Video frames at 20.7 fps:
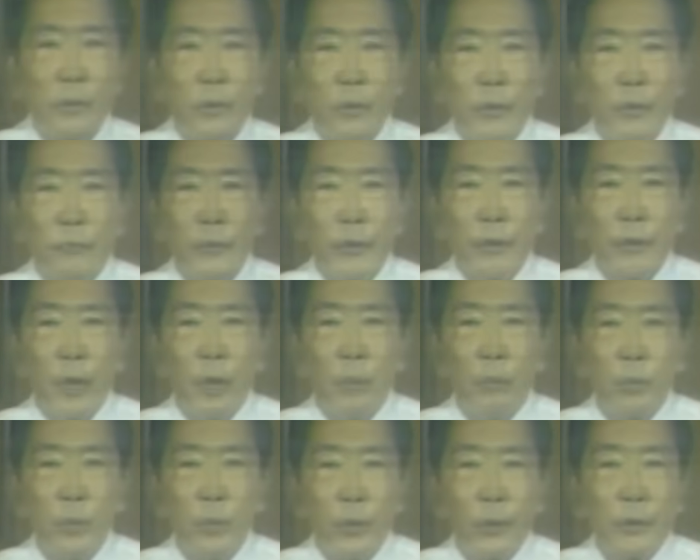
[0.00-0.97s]
of an
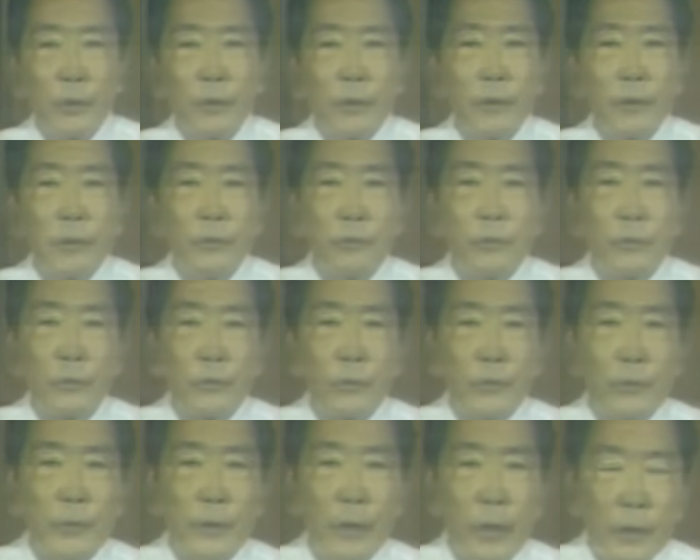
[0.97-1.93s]
aborted
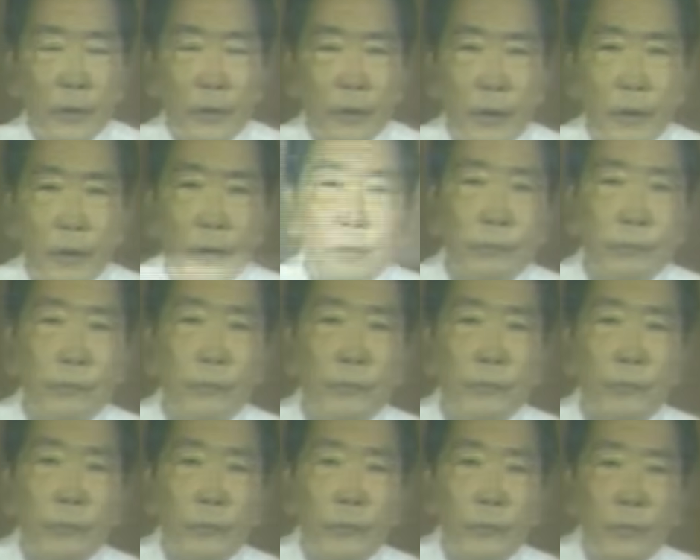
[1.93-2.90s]
coup d'etat,
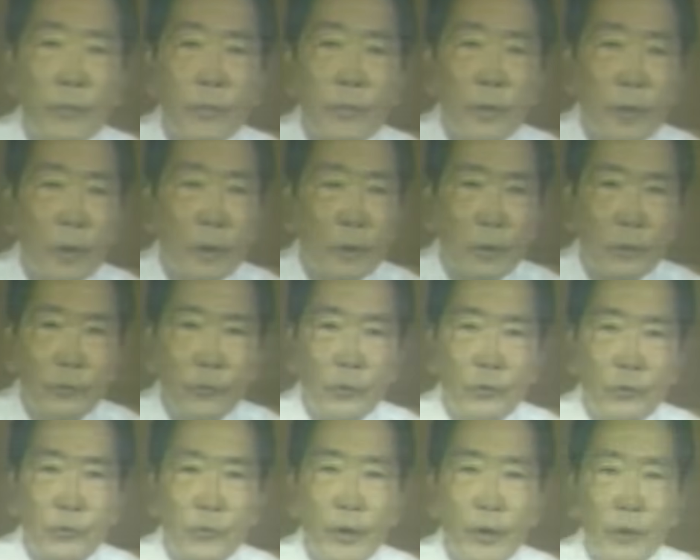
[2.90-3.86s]
an
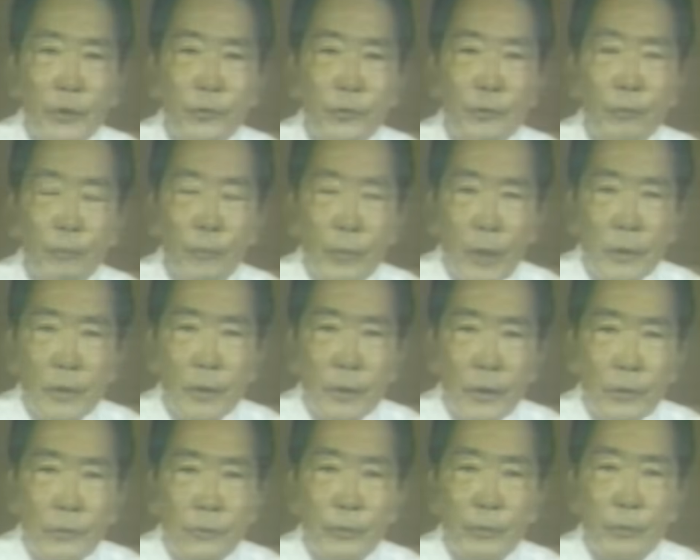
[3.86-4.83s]
assassination plot
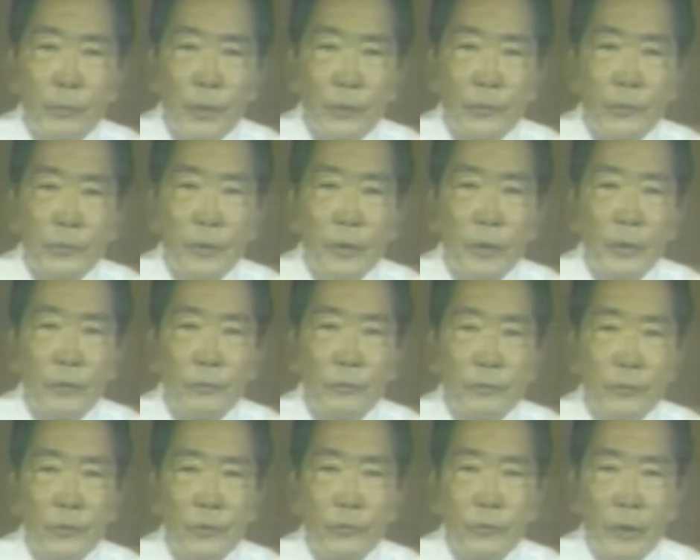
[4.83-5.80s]
against the president and
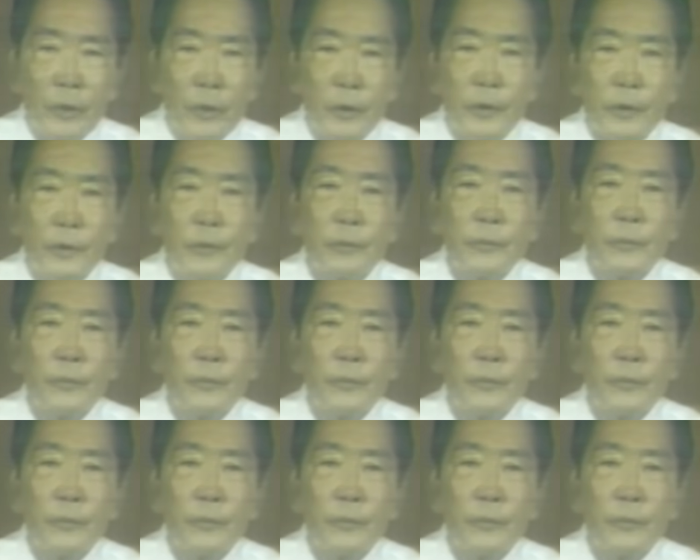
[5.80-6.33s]
the first lady.